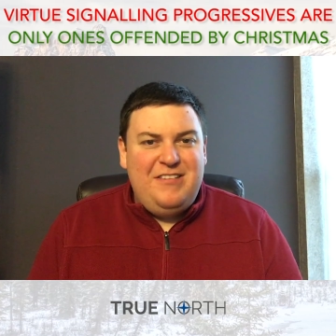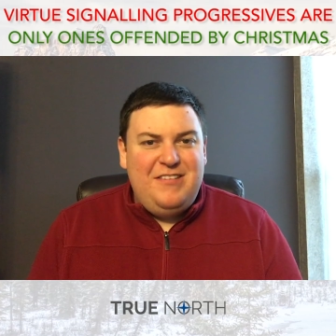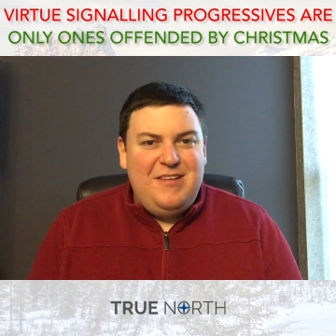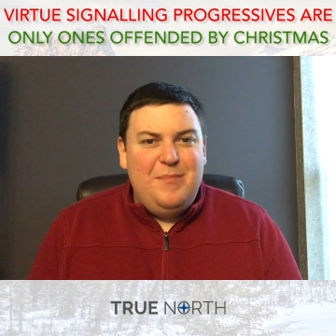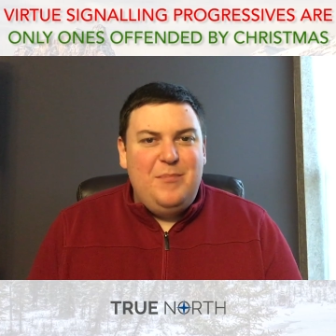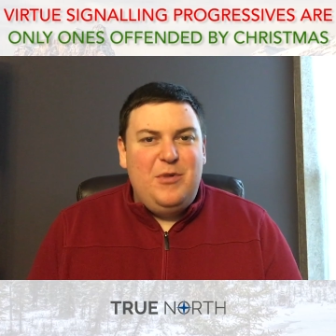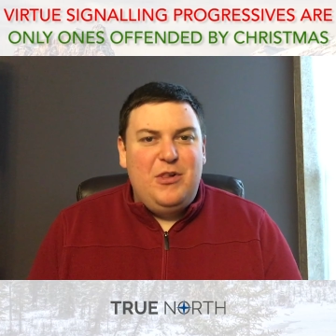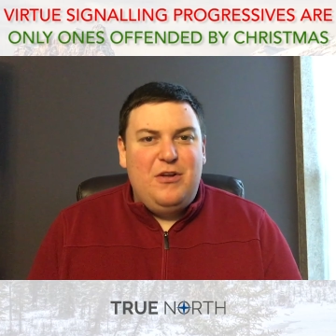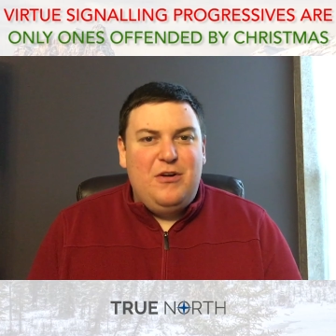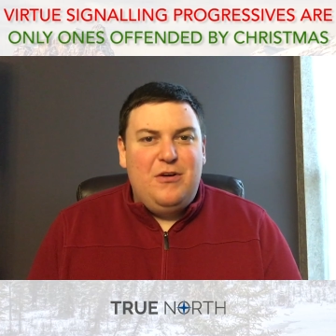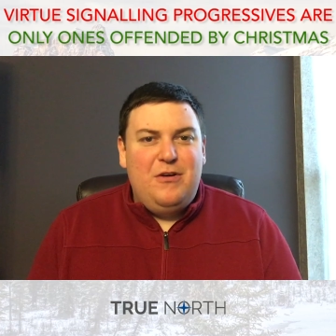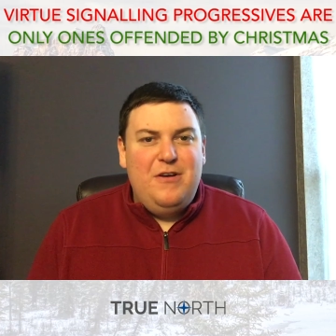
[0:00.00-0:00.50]

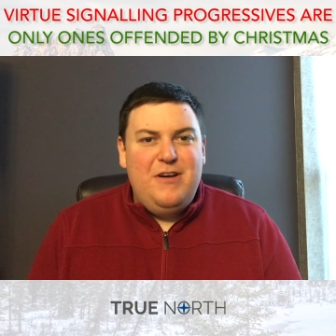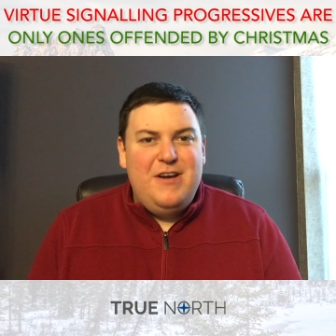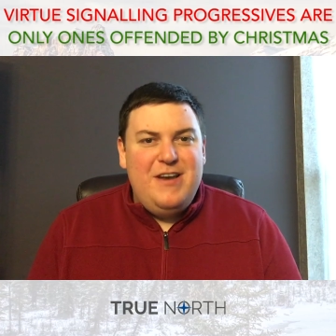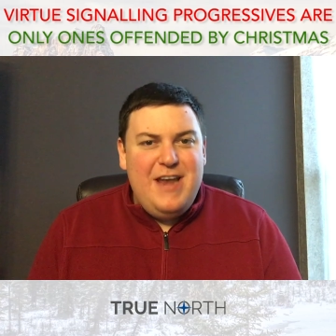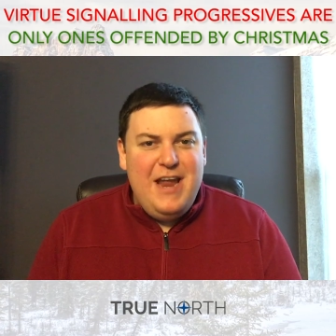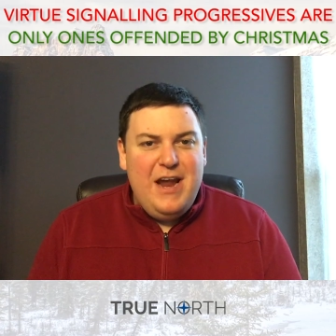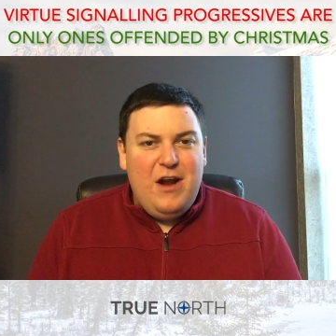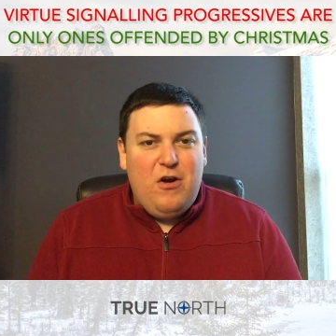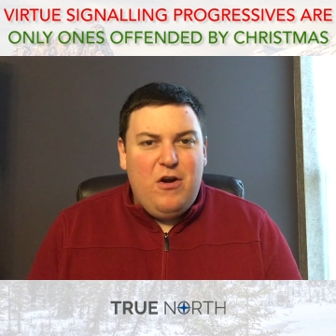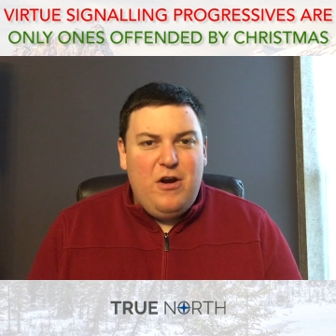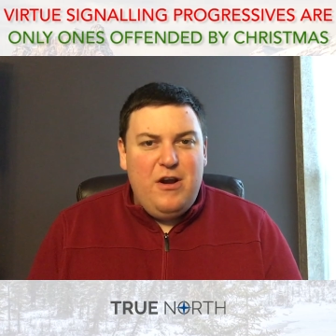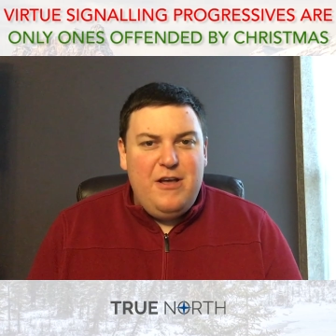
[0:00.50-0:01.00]
similar
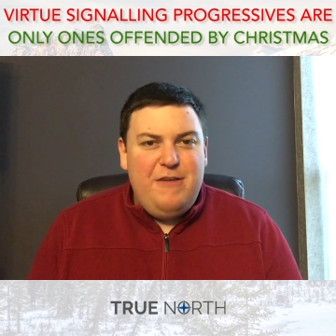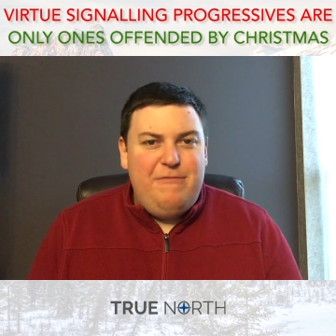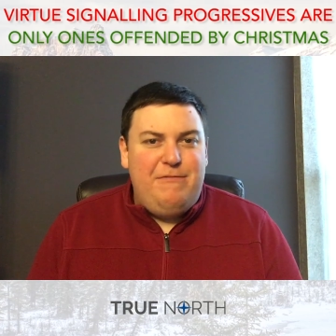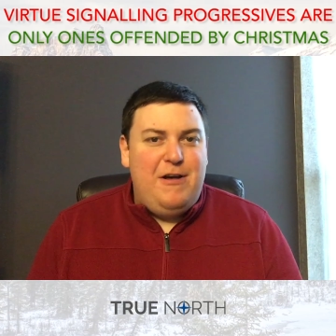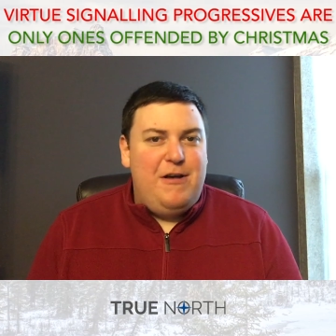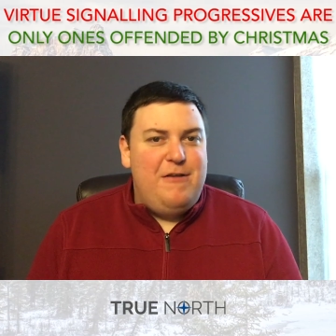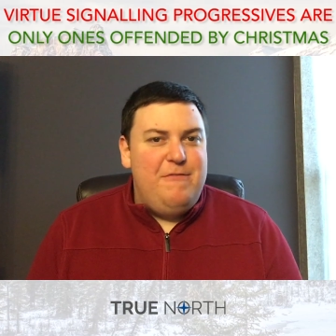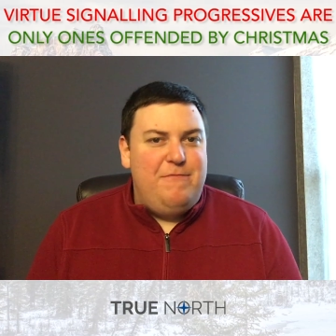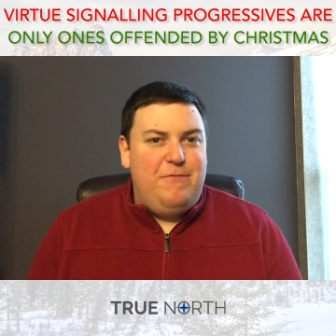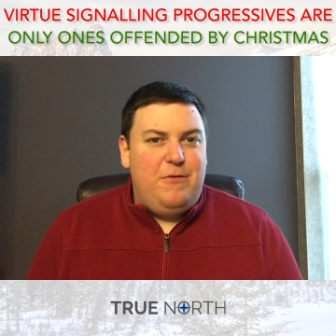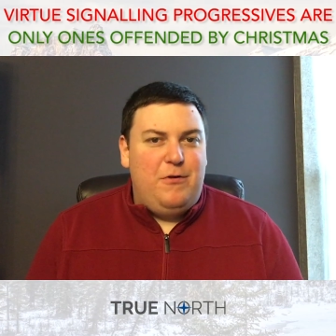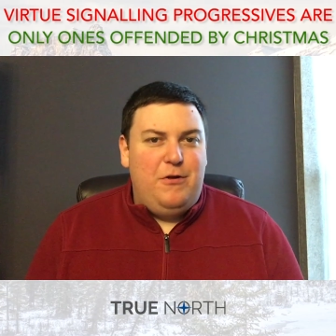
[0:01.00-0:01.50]
narrative
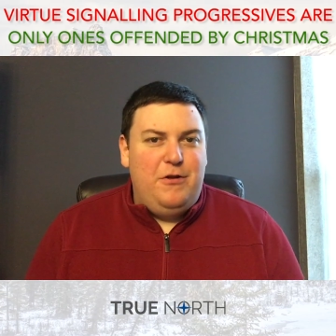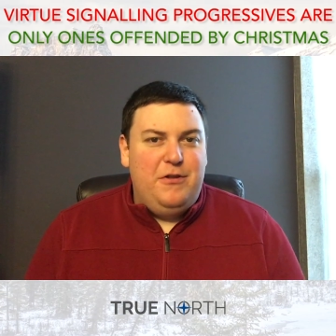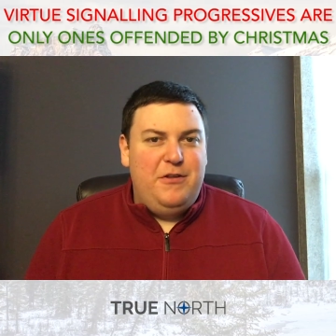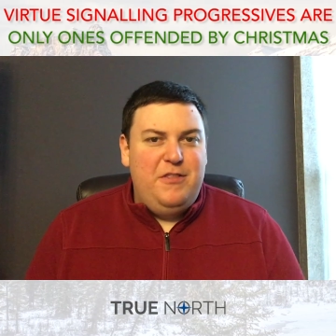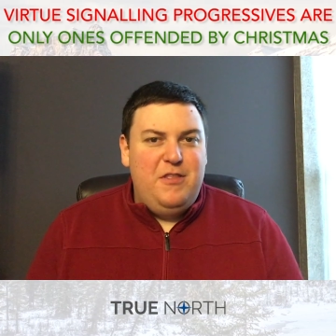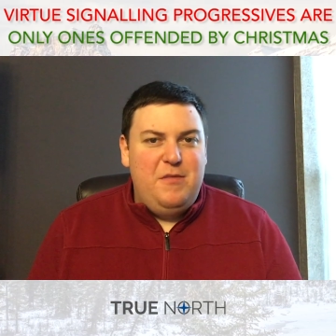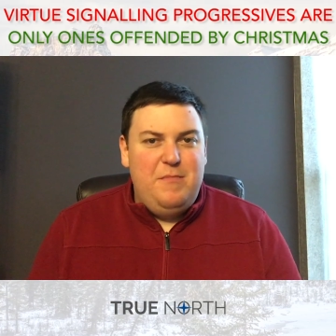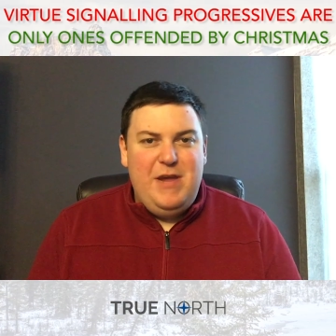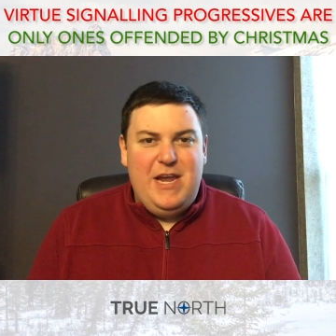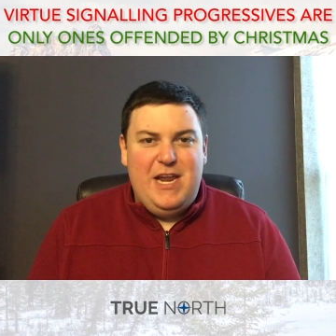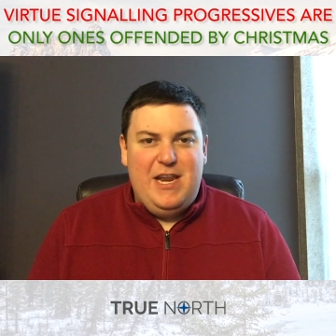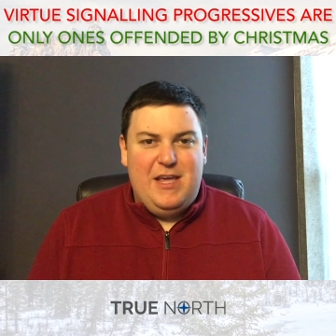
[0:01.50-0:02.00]
unfold
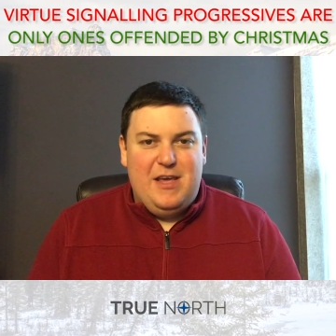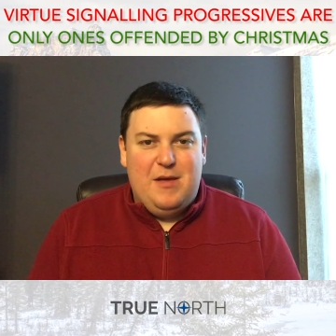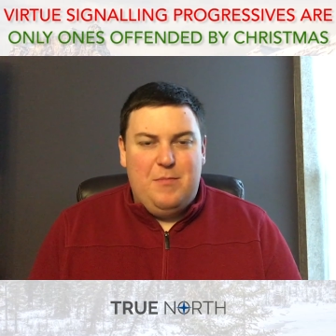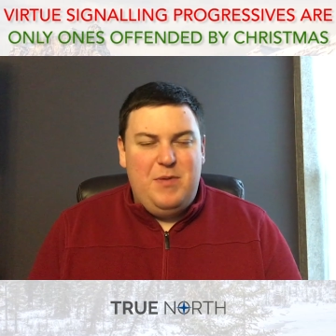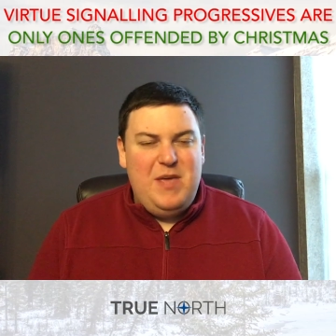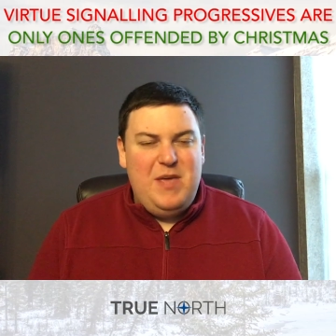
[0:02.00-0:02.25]
in the media.